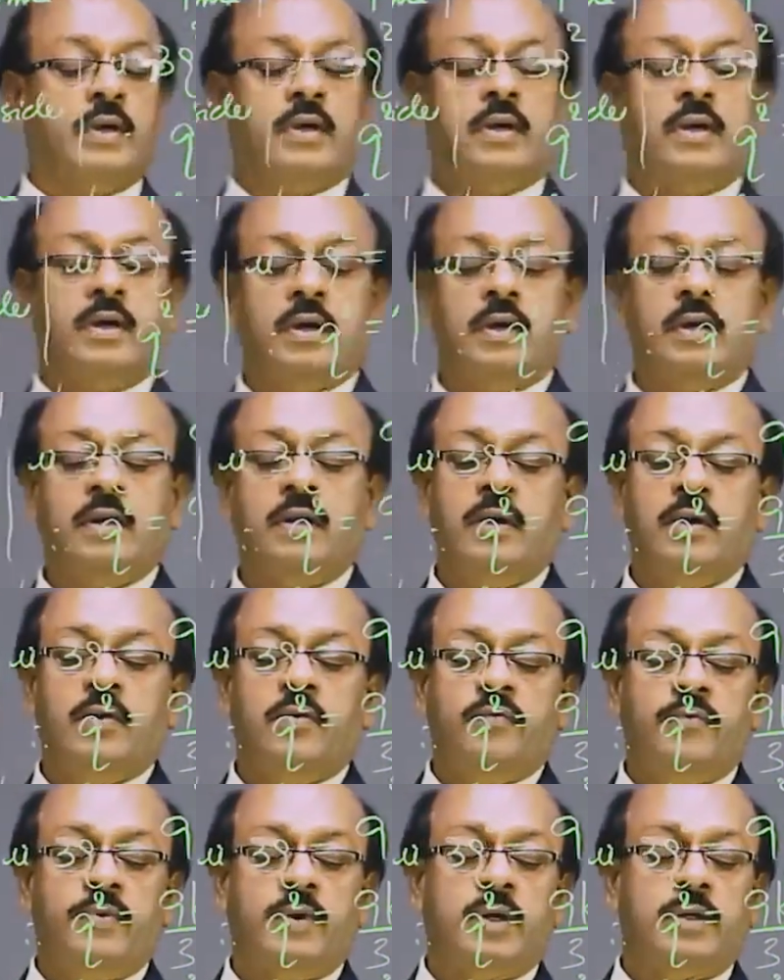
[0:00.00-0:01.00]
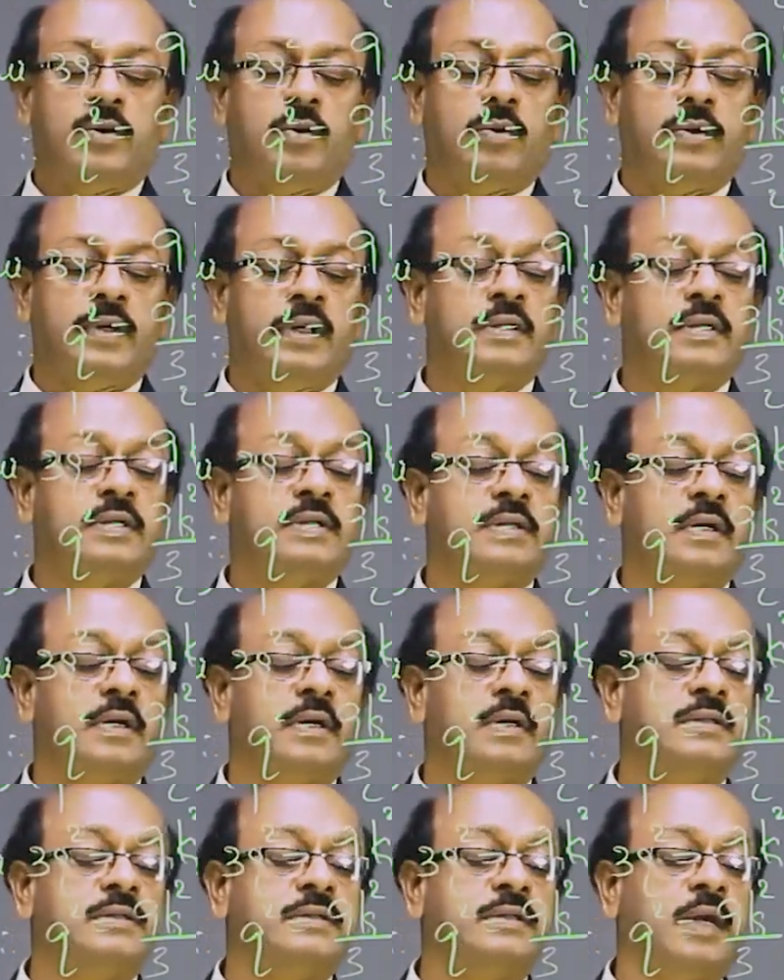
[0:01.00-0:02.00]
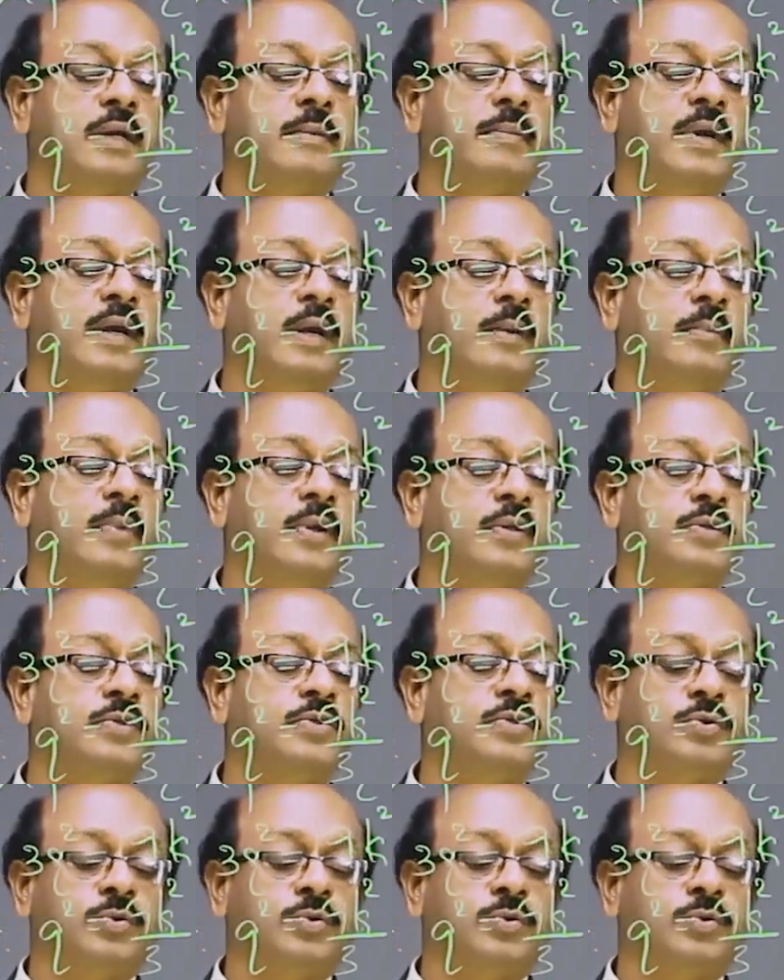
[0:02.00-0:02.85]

Here we are noting this as statement number